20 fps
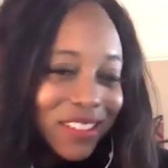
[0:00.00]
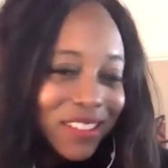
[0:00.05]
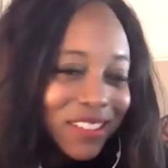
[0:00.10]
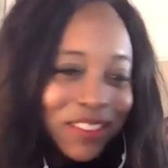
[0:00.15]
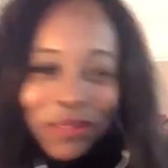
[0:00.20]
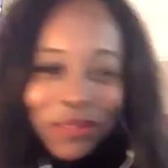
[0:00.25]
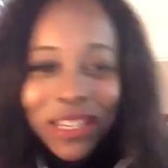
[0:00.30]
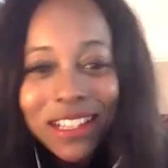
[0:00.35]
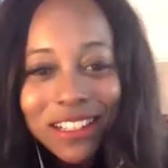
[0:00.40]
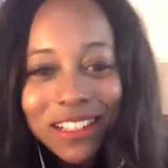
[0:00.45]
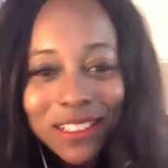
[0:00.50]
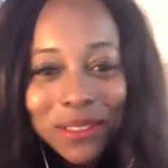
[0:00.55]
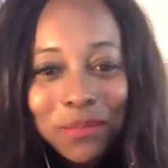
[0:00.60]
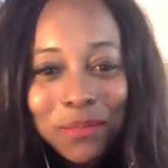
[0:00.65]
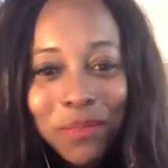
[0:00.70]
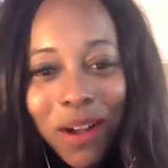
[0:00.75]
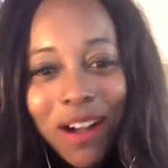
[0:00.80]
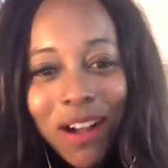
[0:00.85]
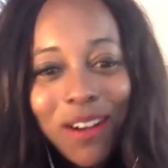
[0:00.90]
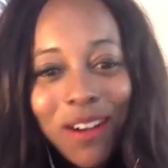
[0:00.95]
being a
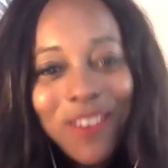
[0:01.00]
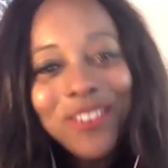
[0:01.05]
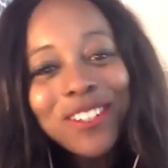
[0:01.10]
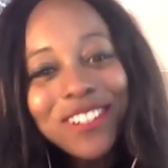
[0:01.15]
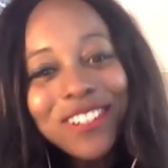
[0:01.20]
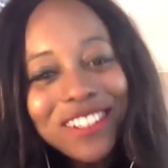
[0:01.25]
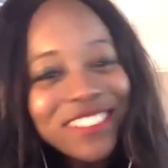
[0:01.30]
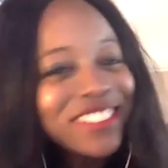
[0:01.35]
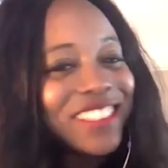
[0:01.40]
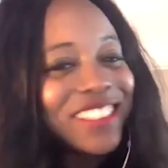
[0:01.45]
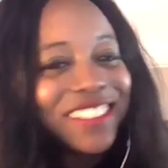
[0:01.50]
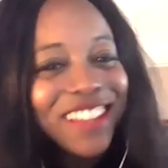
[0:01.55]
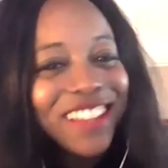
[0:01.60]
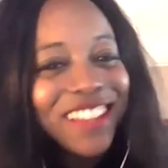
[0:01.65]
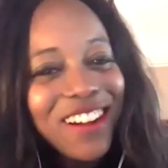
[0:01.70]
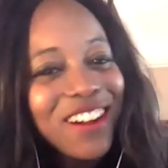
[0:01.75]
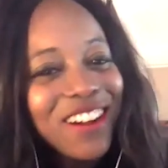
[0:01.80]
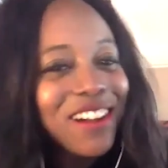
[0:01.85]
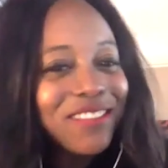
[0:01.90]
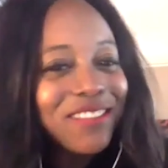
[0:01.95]
spot owner to
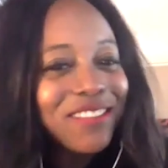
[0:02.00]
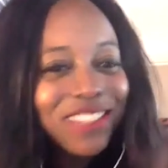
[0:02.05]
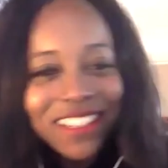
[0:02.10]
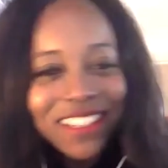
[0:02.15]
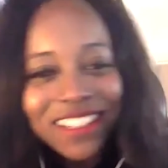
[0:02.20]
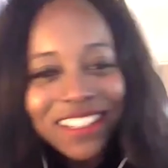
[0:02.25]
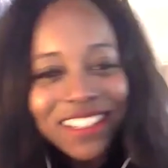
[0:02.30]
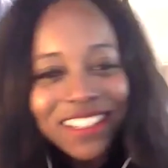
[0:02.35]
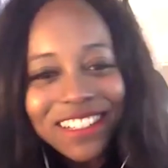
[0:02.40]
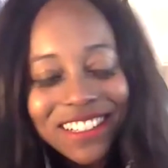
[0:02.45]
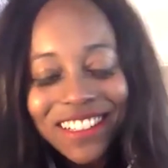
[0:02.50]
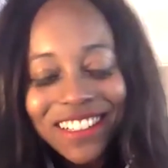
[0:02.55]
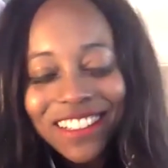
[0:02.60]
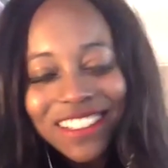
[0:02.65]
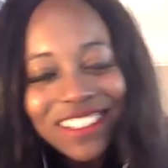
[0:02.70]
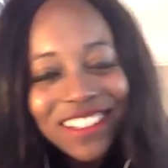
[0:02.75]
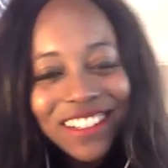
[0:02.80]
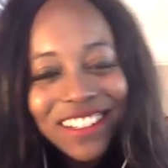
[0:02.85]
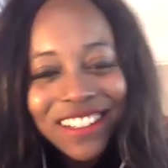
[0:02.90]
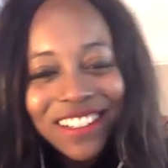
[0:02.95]
now having,
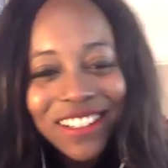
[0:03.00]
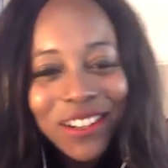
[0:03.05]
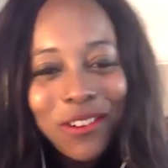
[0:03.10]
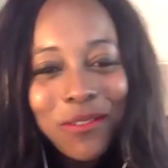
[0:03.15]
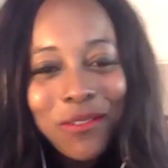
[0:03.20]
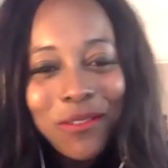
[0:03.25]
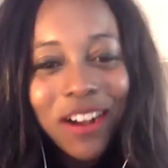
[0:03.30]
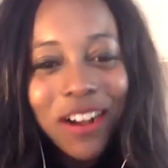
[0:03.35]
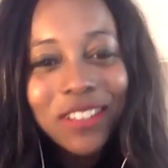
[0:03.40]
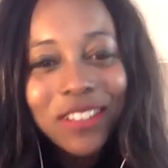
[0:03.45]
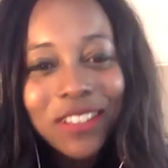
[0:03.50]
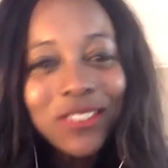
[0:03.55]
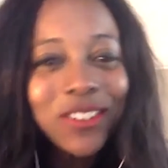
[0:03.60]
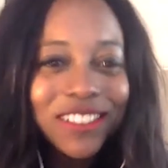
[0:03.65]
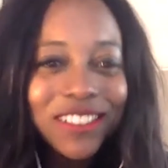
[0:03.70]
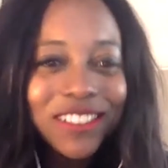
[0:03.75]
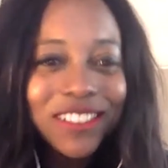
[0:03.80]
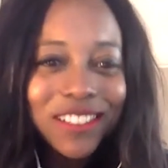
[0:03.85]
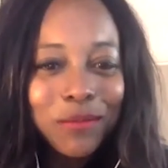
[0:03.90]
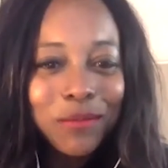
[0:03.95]
you know,
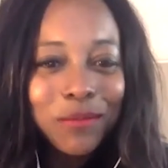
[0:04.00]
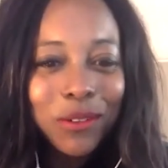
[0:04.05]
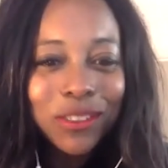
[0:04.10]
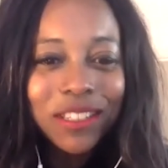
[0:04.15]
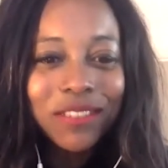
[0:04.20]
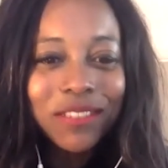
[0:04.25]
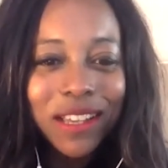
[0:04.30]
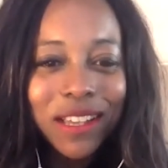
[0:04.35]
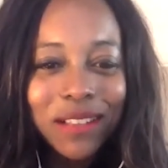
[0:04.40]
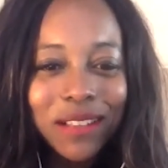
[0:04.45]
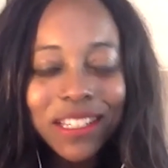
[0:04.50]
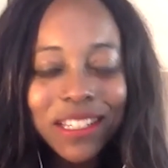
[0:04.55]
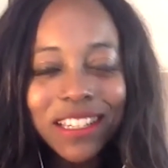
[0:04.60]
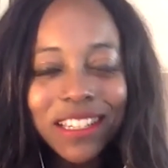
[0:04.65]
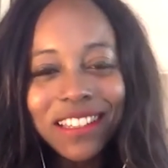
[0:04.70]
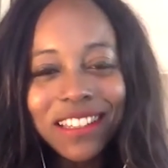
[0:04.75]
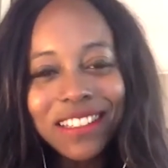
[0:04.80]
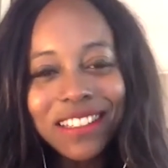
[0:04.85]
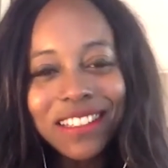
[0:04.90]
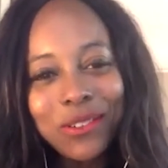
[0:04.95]
hundreds of
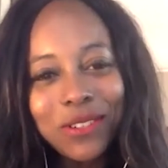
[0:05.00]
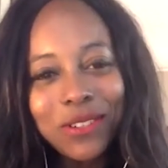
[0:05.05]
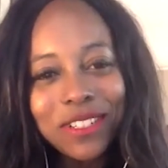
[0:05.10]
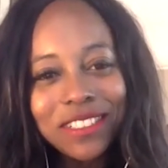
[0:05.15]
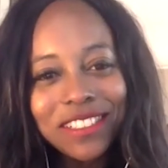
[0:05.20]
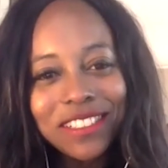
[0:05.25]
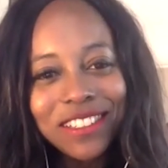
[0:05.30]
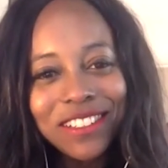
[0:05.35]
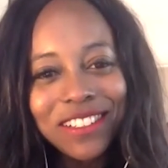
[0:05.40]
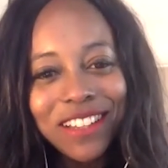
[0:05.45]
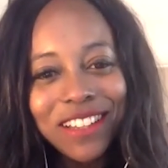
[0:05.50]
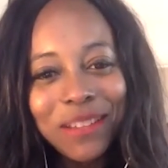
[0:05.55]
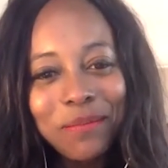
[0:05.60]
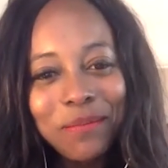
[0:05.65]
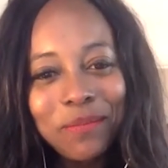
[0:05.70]
multifamily doors to your name?